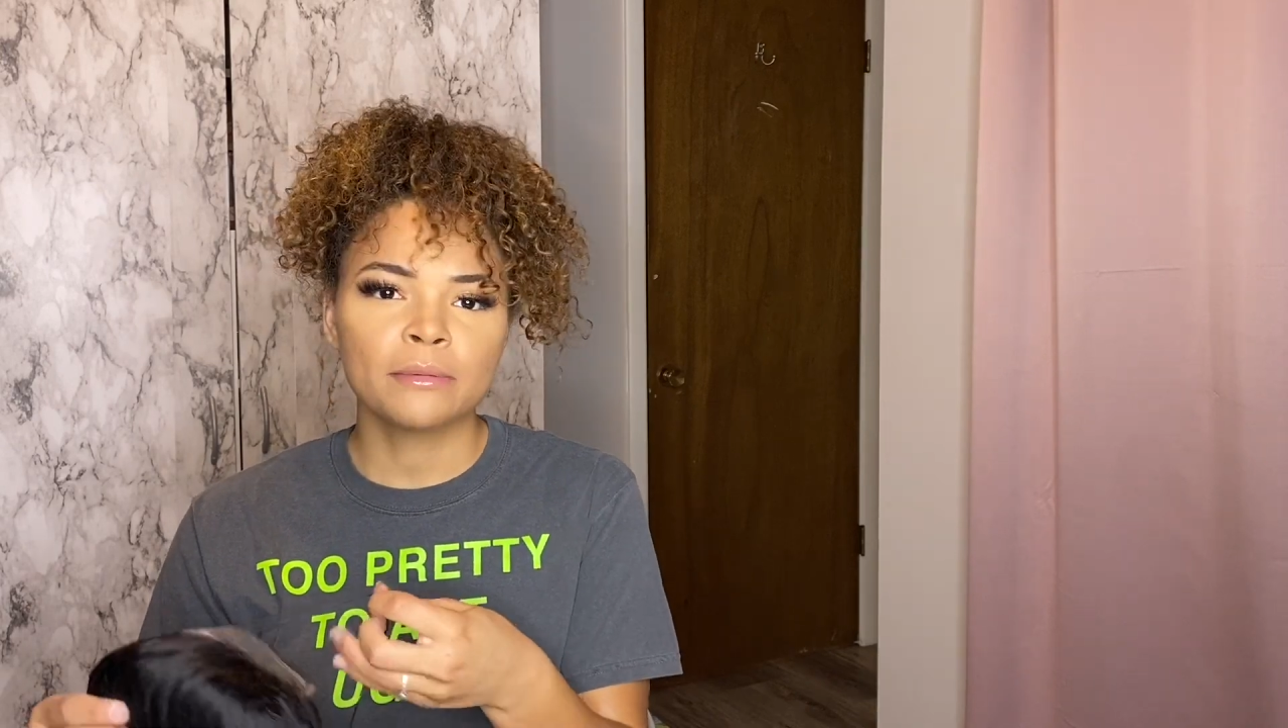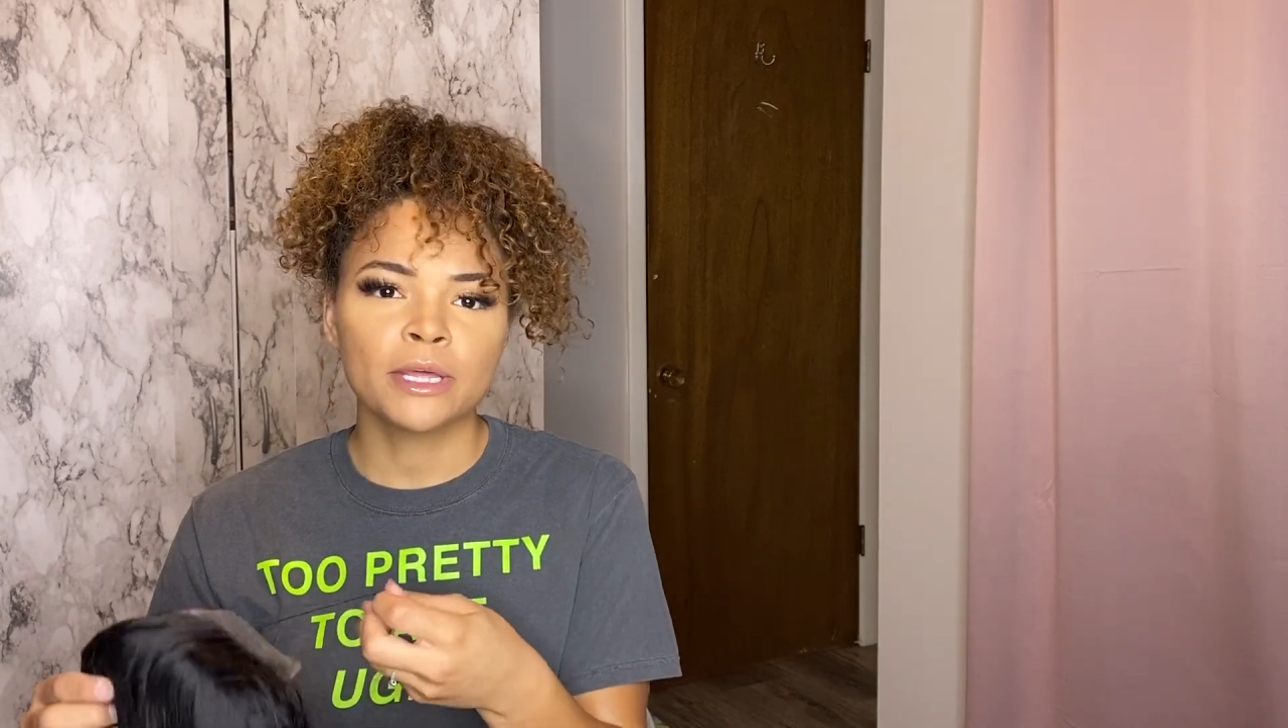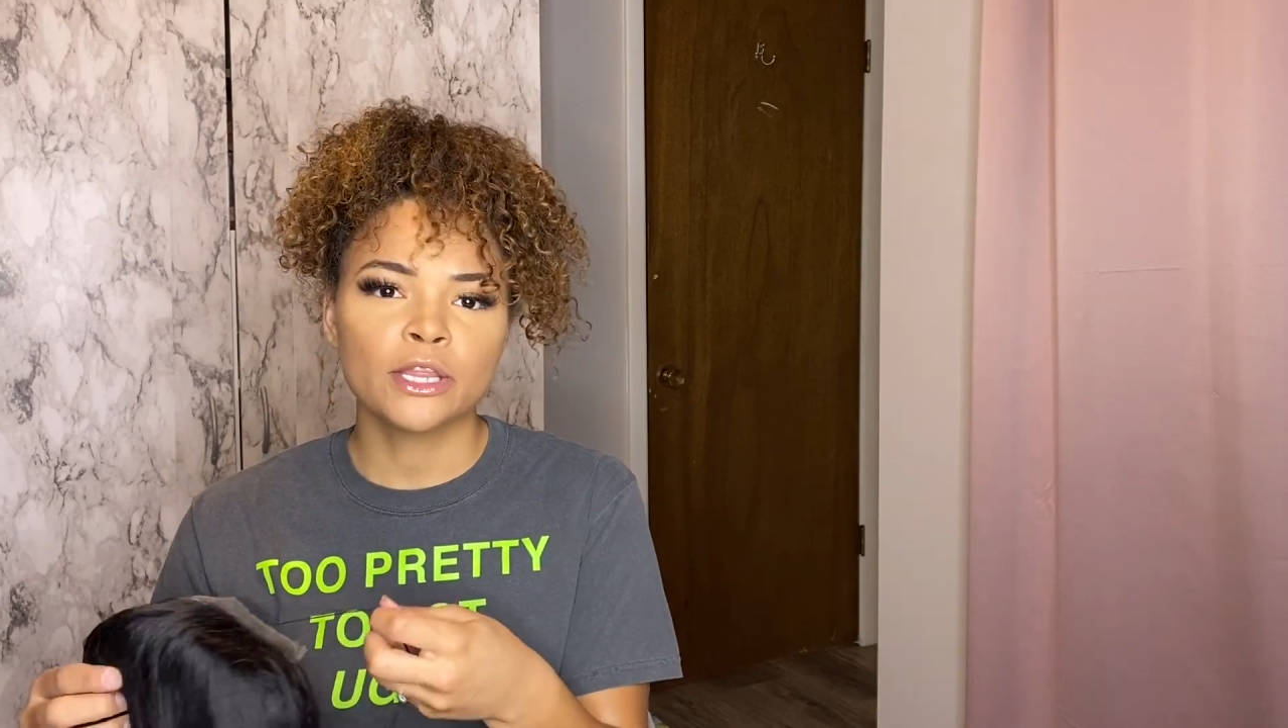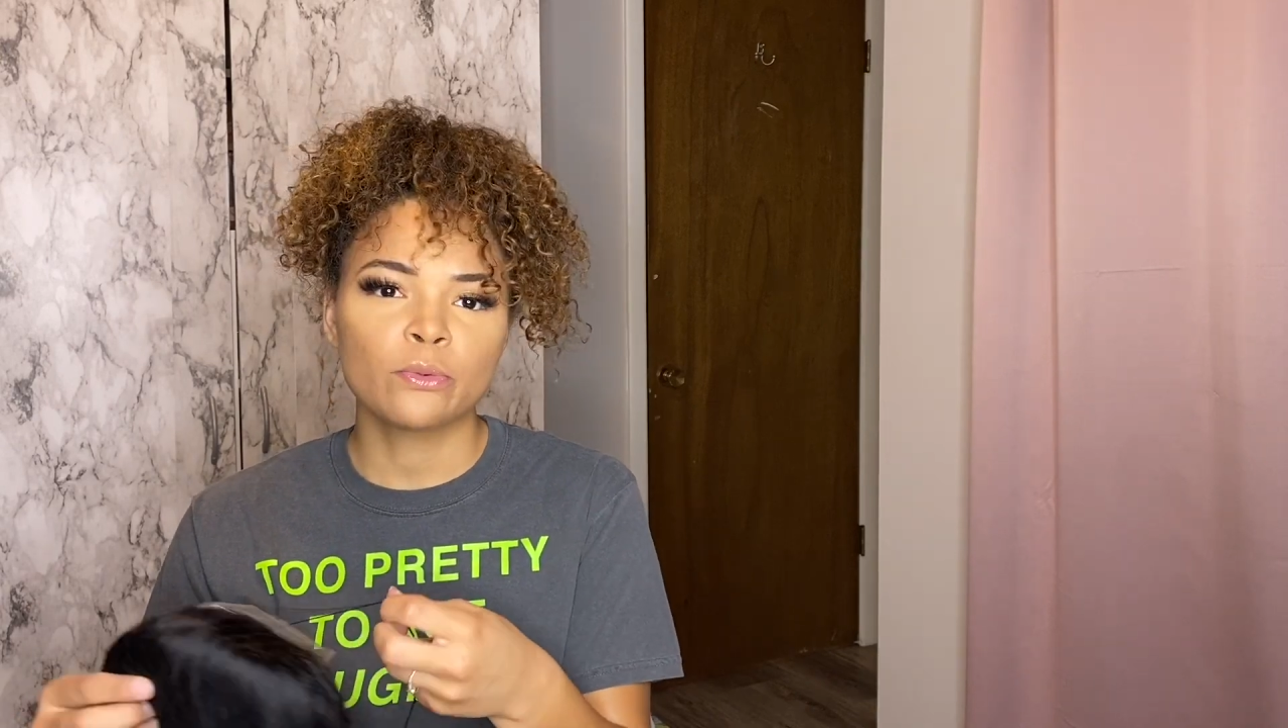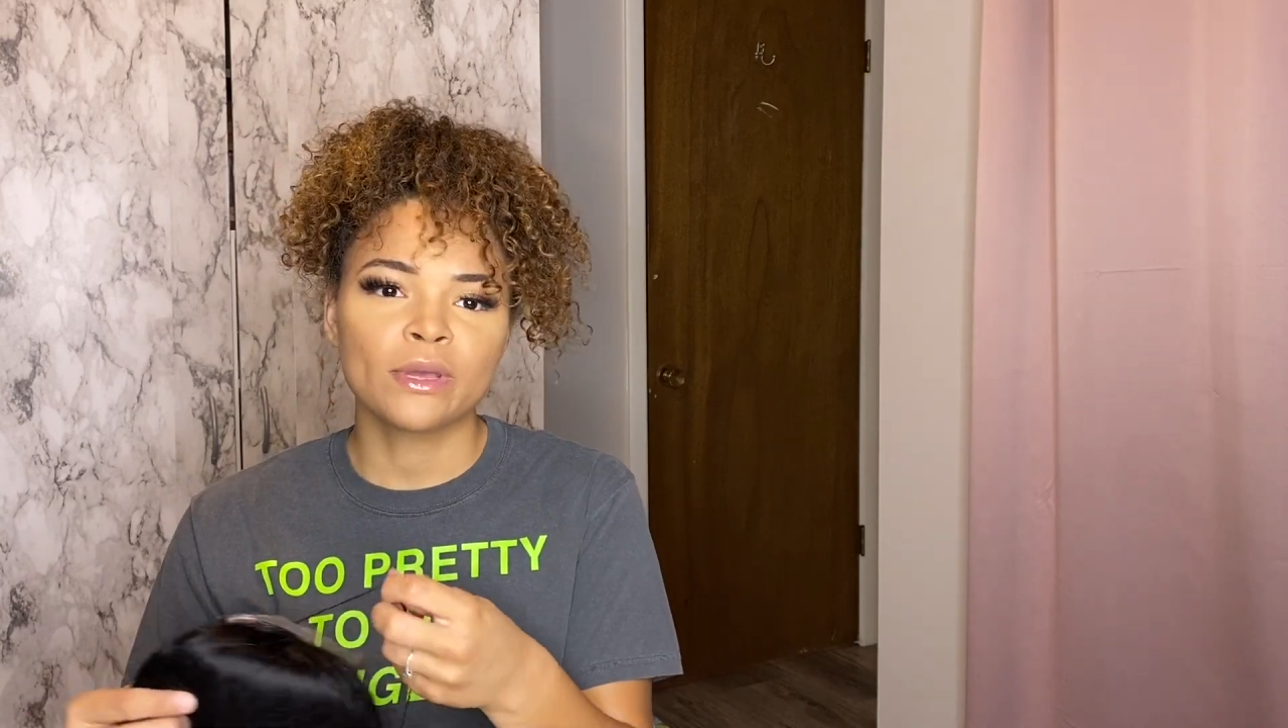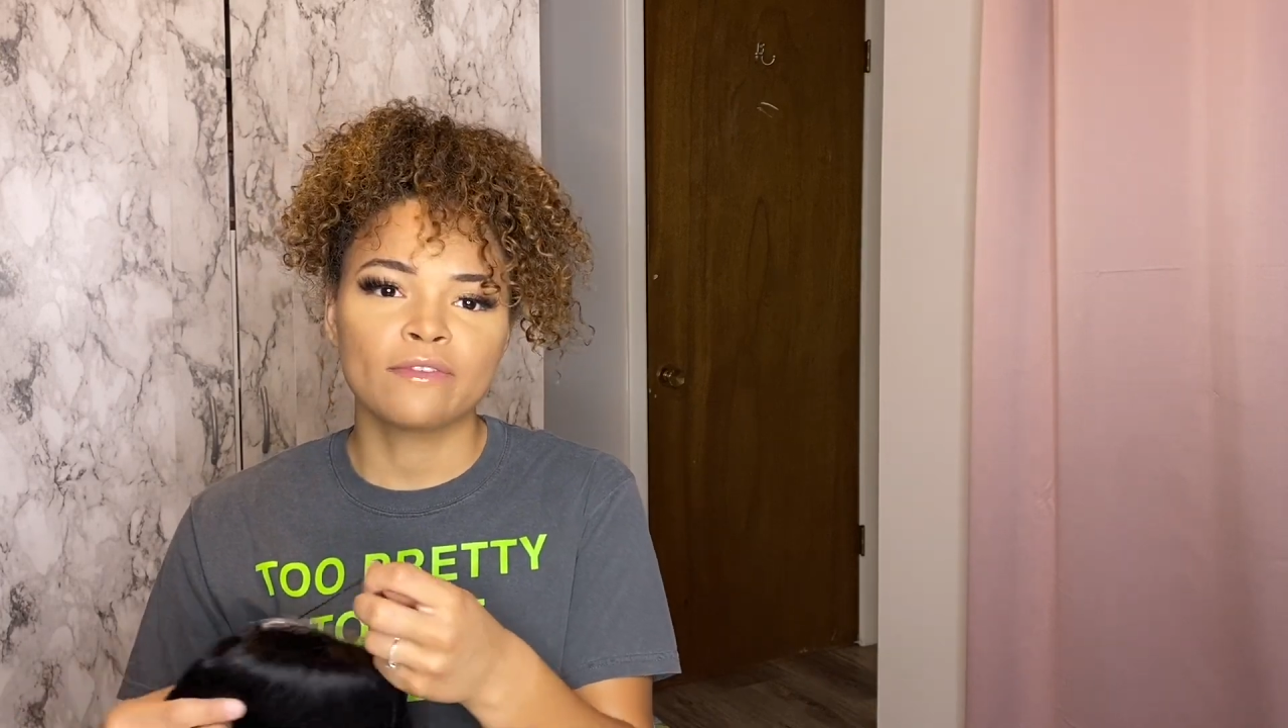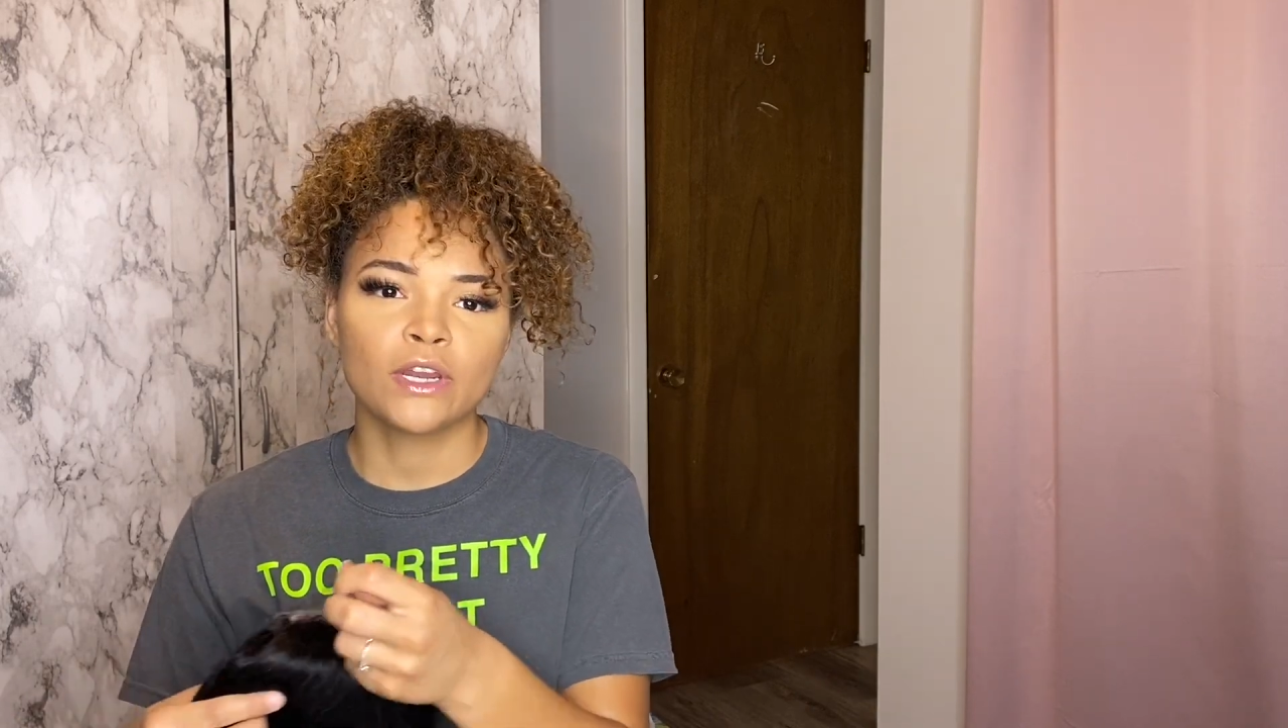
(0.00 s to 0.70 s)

my other wig